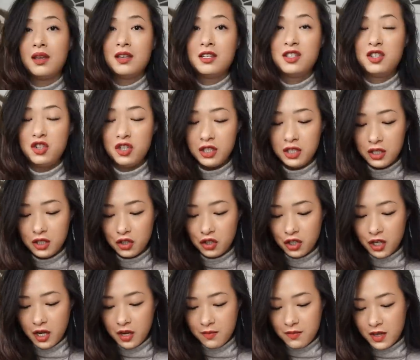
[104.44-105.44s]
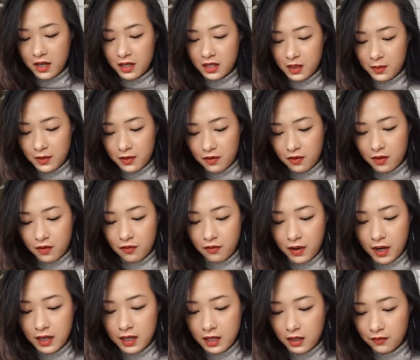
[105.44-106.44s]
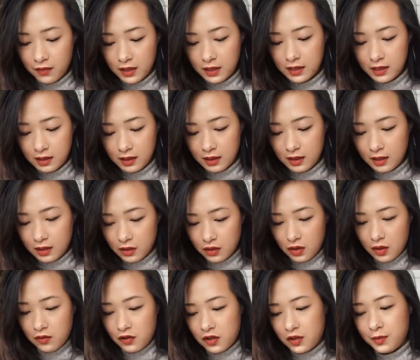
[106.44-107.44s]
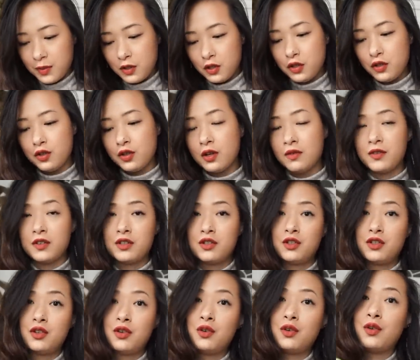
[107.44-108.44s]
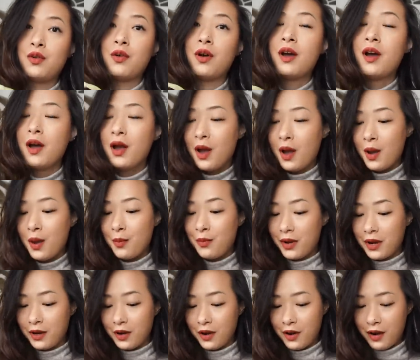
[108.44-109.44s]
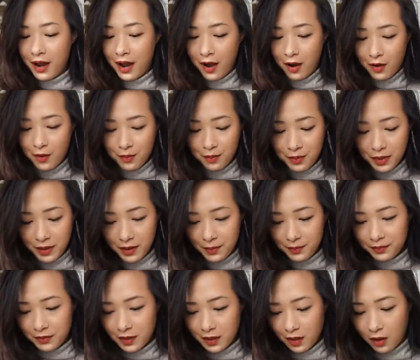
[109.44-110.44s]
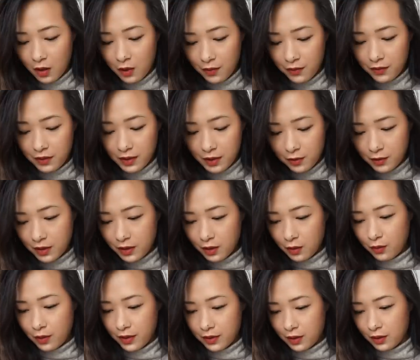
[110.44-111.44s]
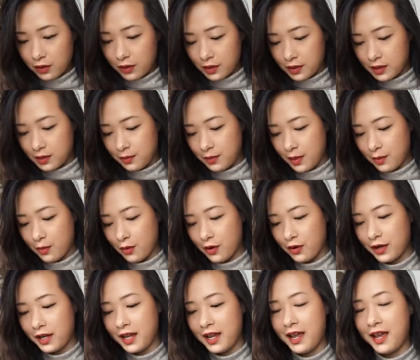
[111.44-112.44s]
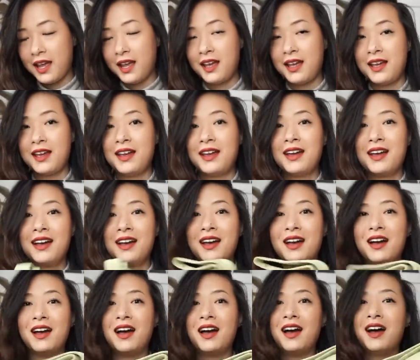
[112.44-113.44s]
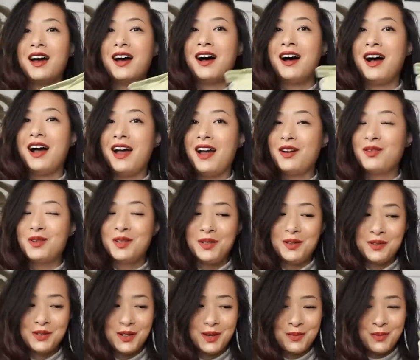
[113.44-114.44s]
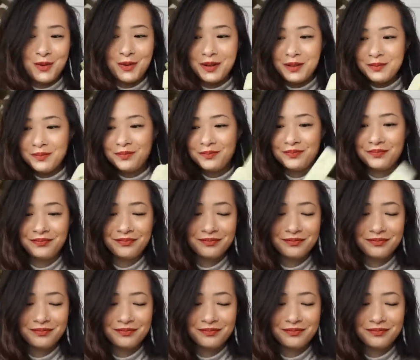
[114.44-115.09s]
It's just a shame that it's been raining recently, so I've just been too nervous to bring her out. But hopefully when the weather looks a bit more okay, I will use her more.